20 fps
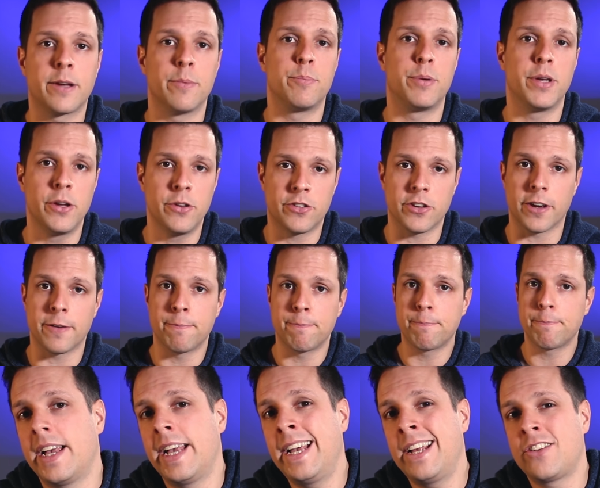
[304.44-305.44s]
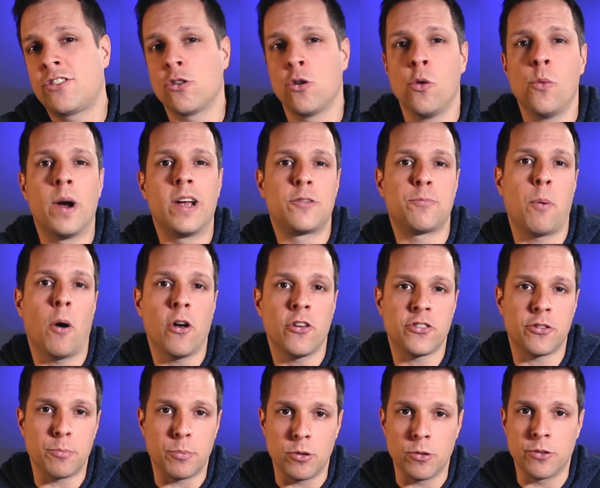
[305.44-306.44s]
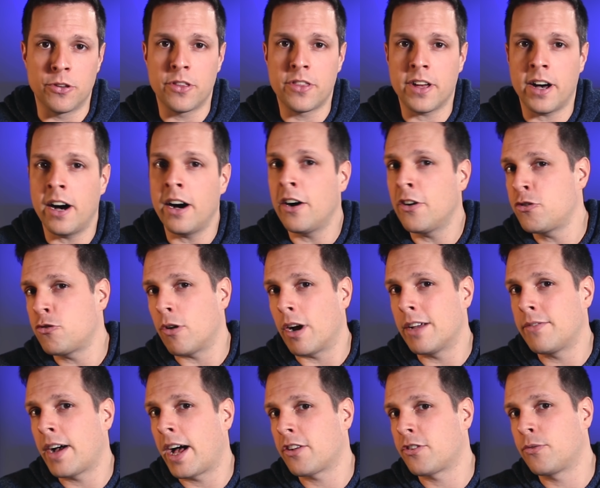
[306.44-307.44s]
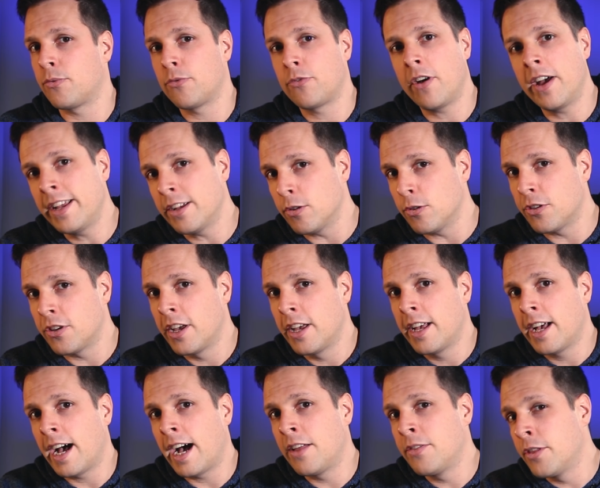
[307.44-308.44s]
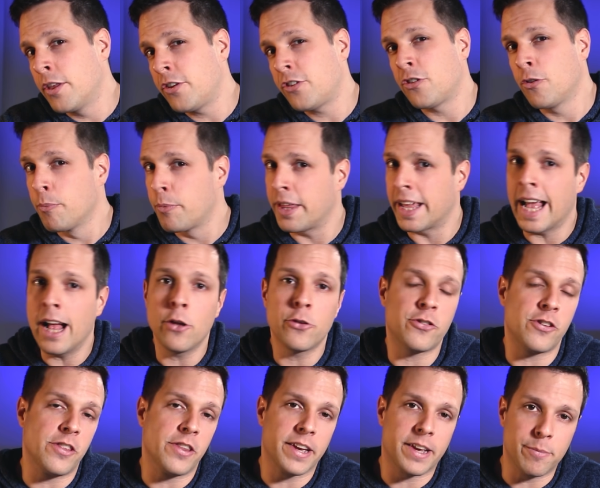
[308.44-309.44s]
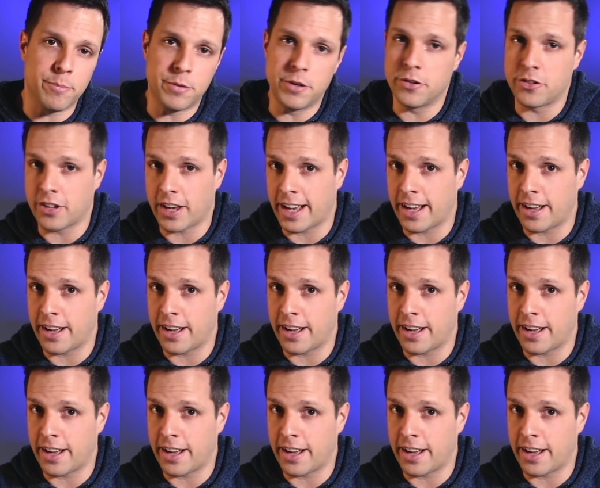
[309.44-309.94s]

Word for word: computer. It's always possible that the hard drive hasn't failed and that something else in the computer